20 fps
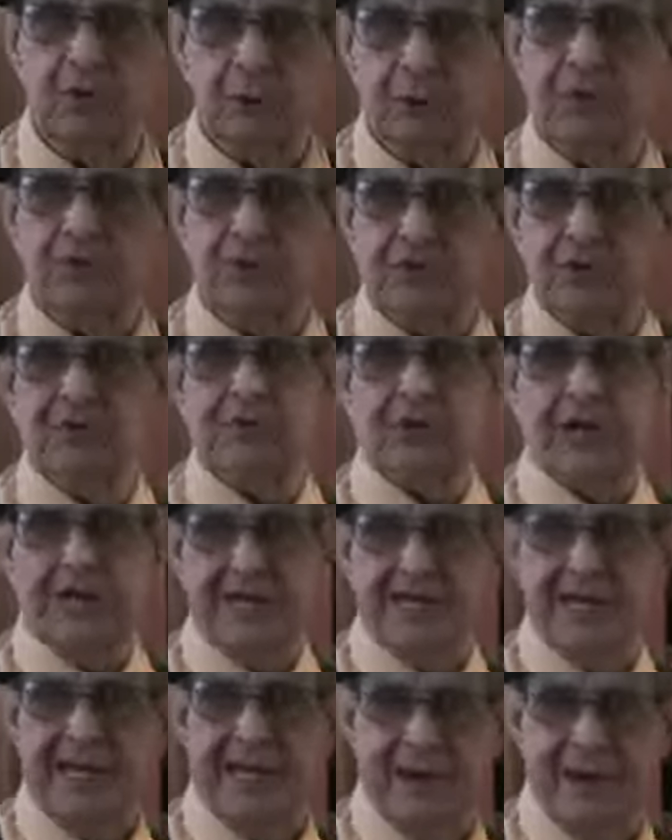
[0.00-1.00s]
we're doing
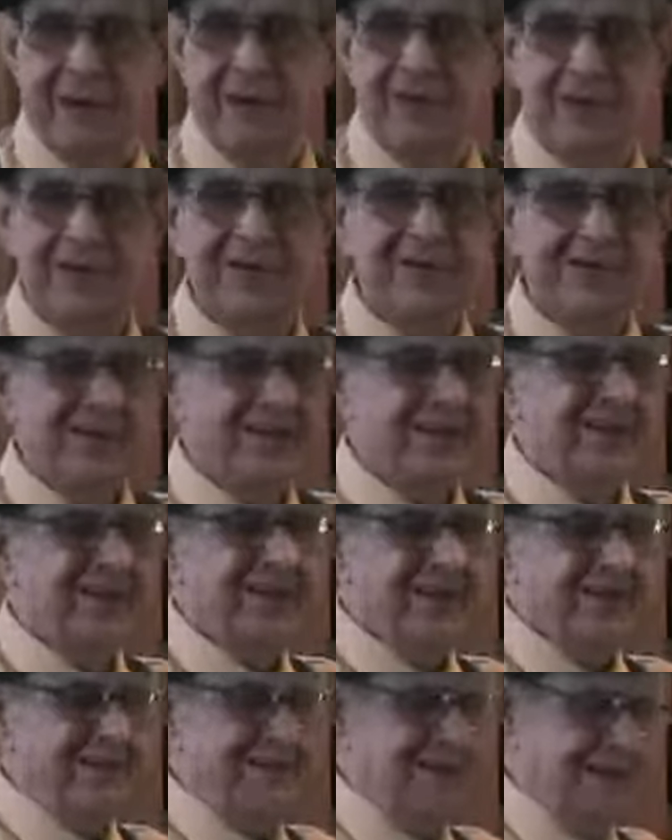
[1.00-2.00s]
right now,
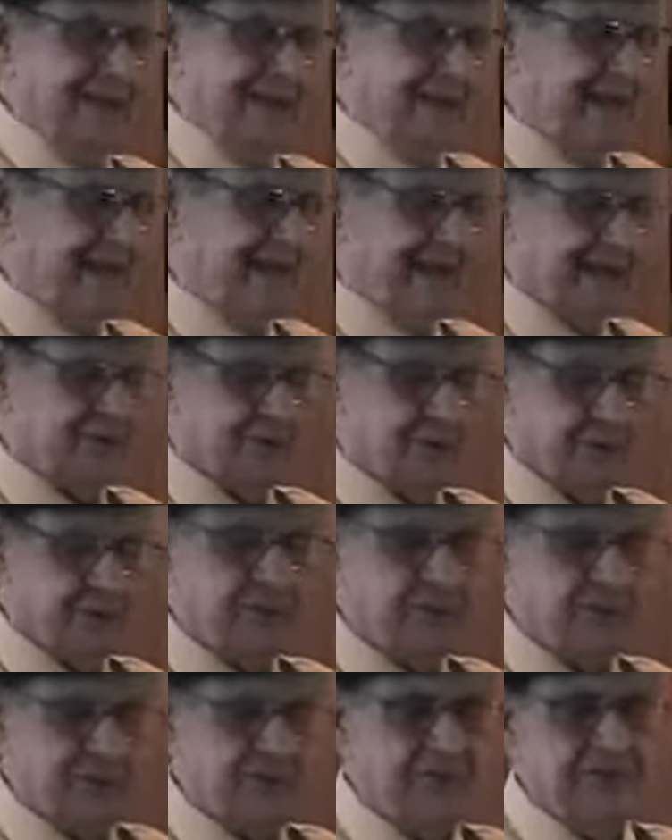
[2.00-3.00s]
and of
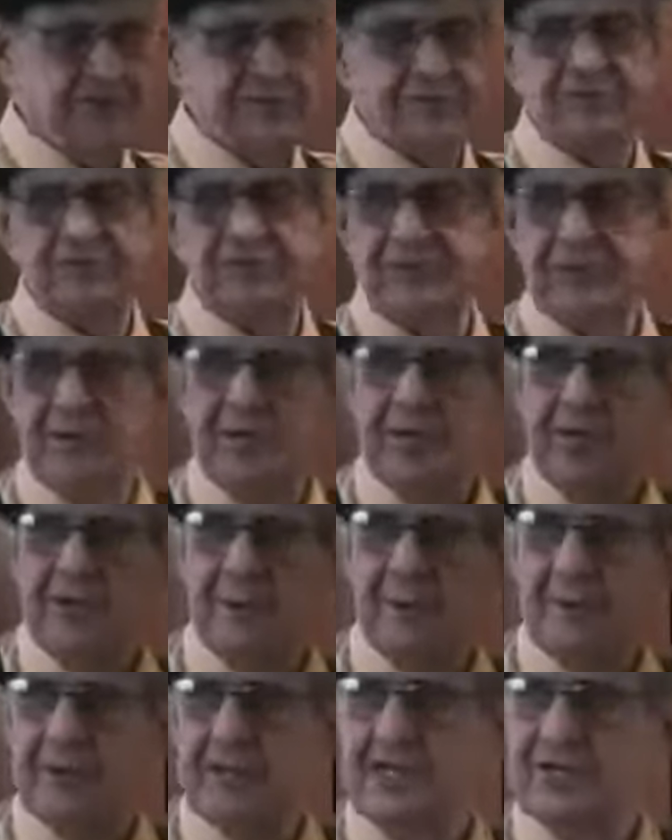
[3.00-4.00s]
course, if you've
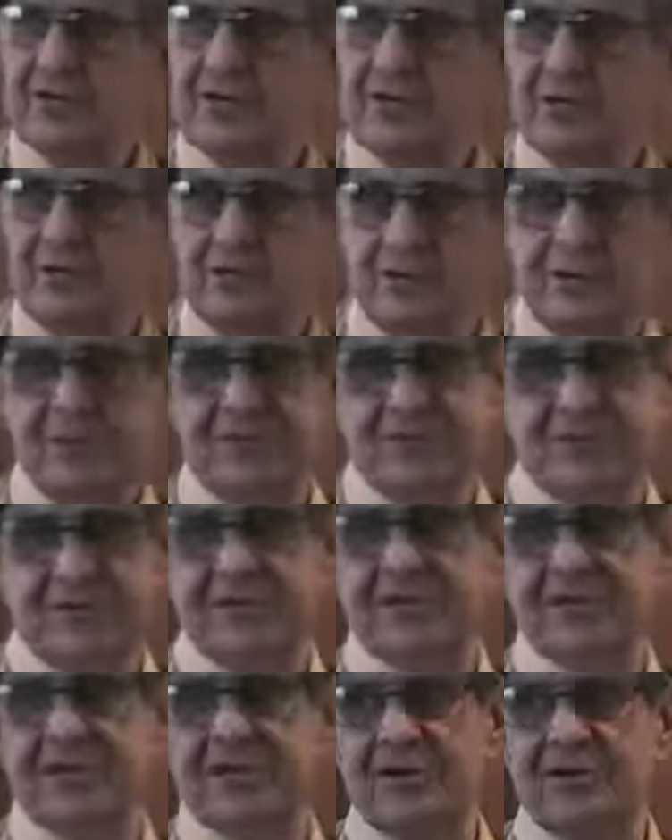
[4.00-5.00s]
been to
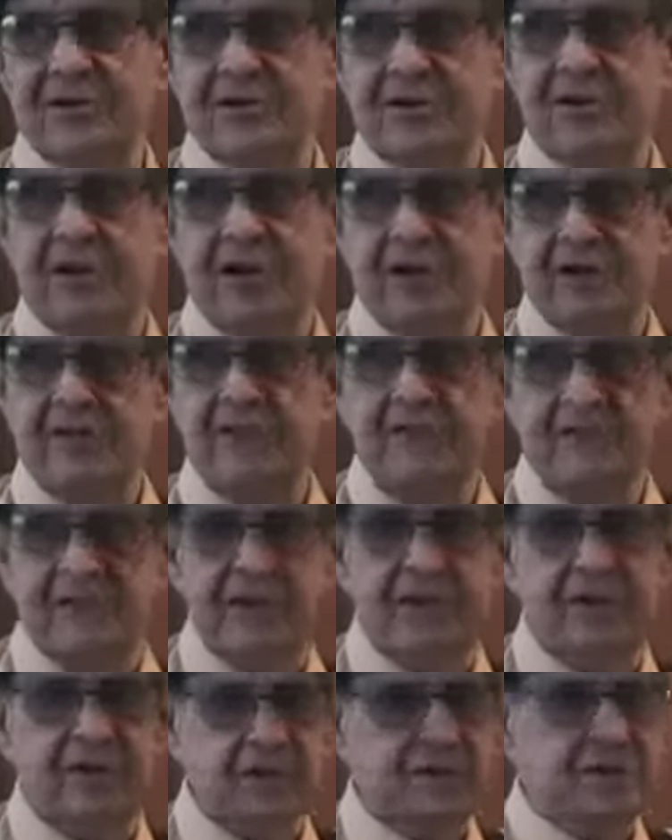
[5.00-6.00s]
a lot of
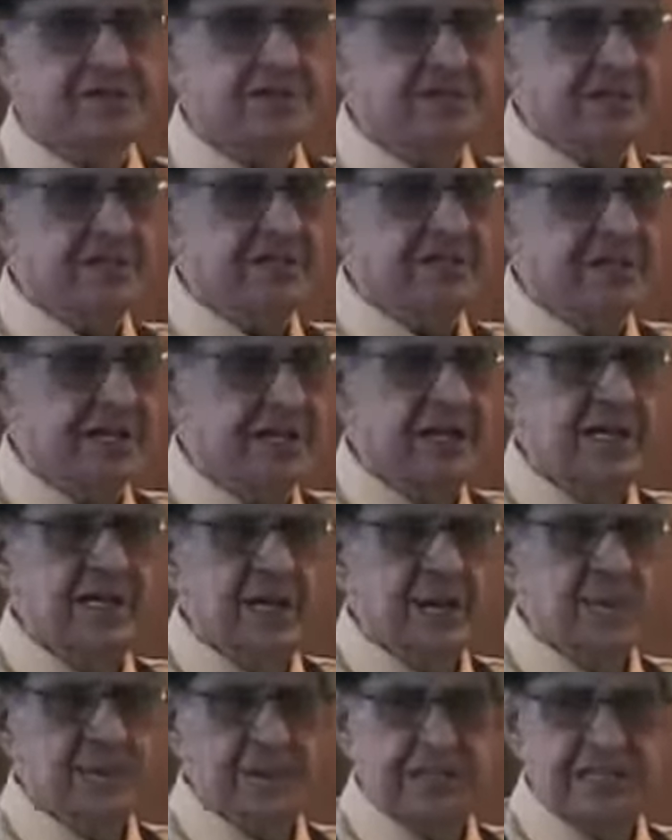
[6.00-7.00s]
fairs and
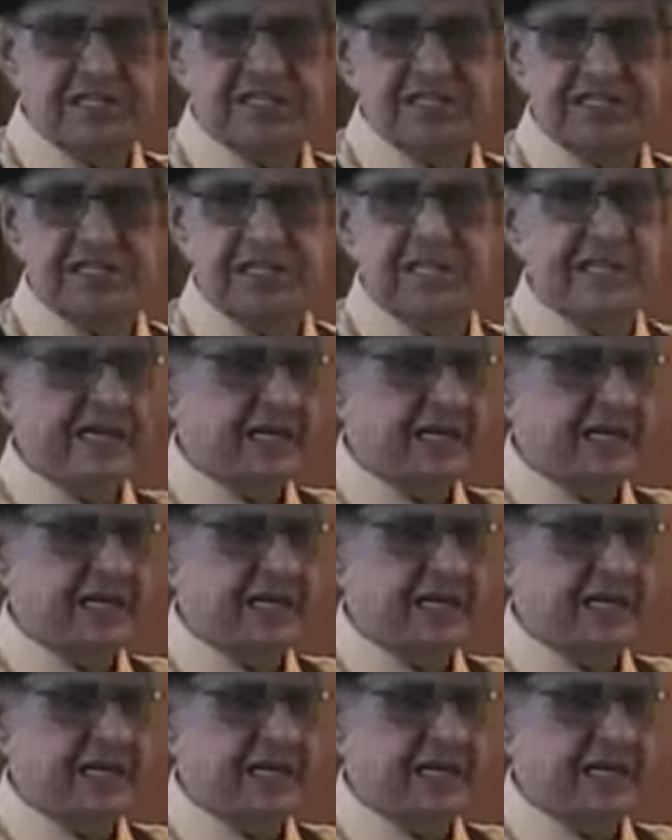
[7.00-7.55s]
places like